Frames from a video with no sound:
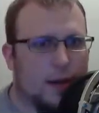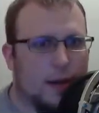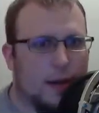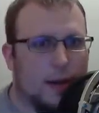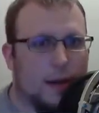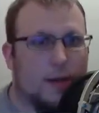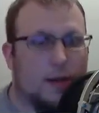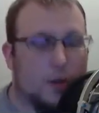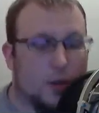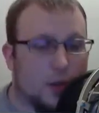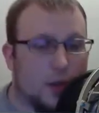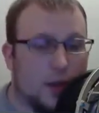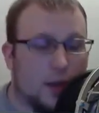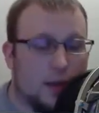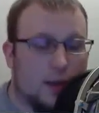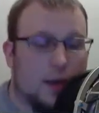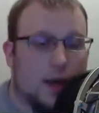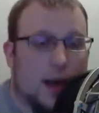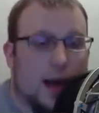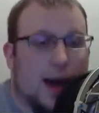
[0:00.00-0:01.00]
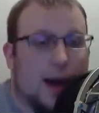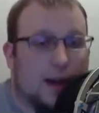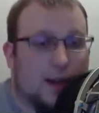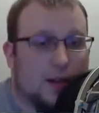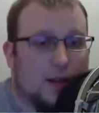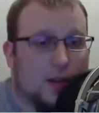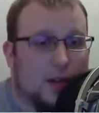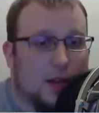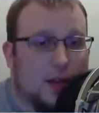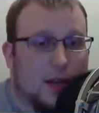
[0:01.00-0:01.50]
And
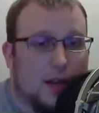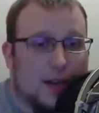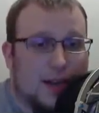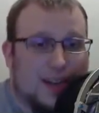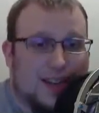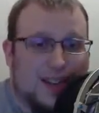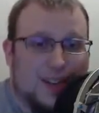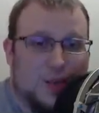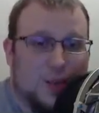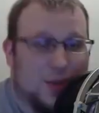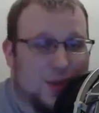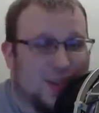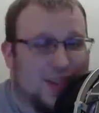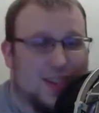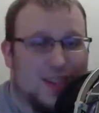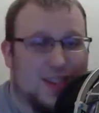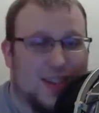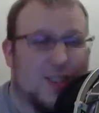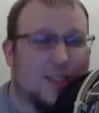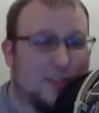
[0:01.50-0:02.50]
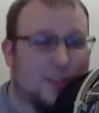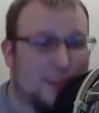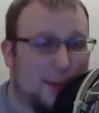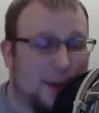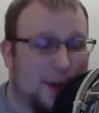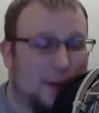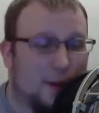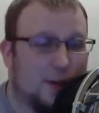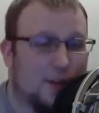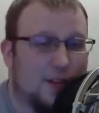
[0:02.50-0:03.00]
honestly, with these Let's
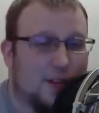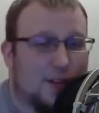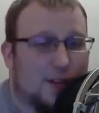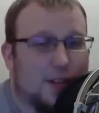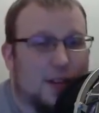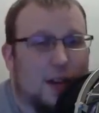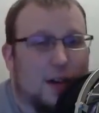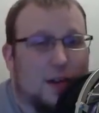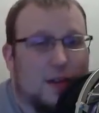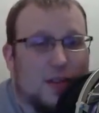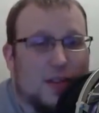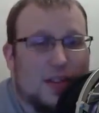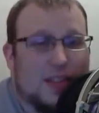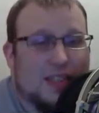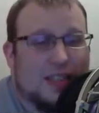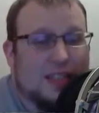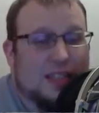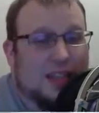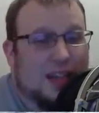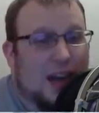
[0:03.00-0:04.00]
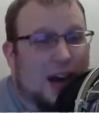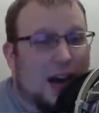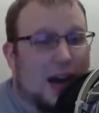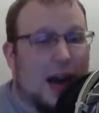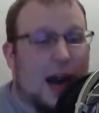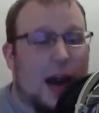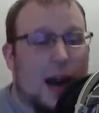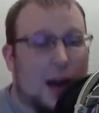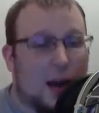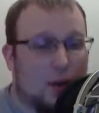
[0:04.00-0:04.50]
Players and stuff,
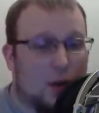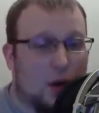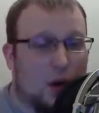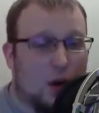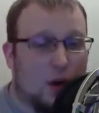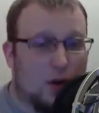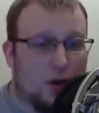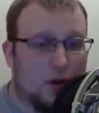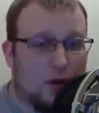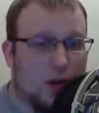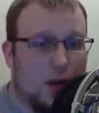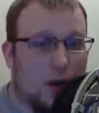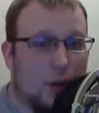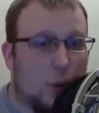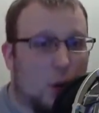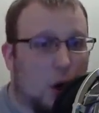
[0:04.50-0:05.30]
I have a hard time